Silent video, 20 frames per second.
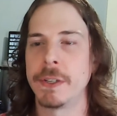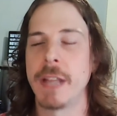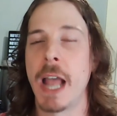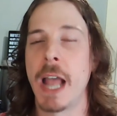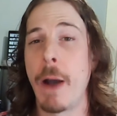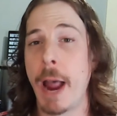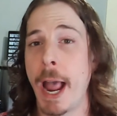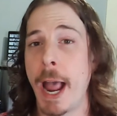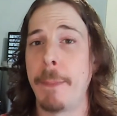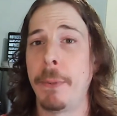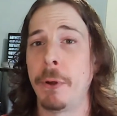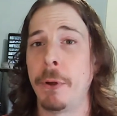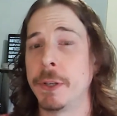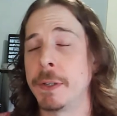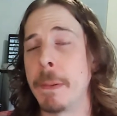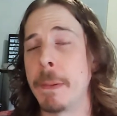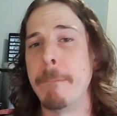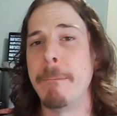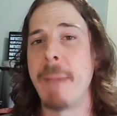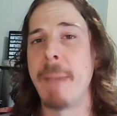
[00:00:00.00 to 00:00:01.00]
now Apple is
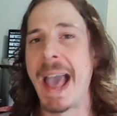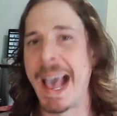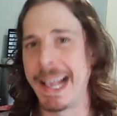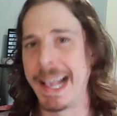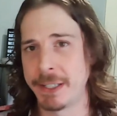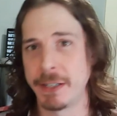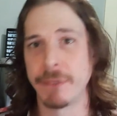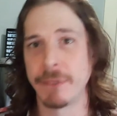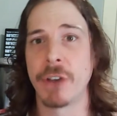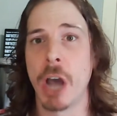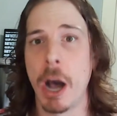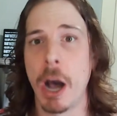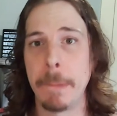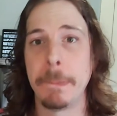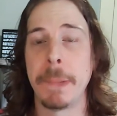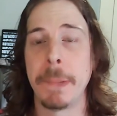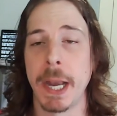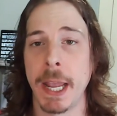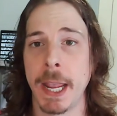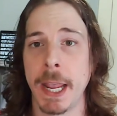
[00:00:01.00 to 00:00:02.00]
a massive
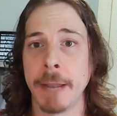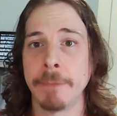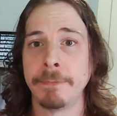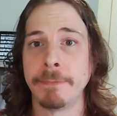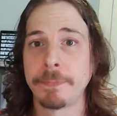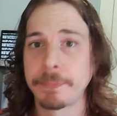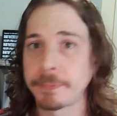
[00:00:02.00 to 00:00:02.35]
company,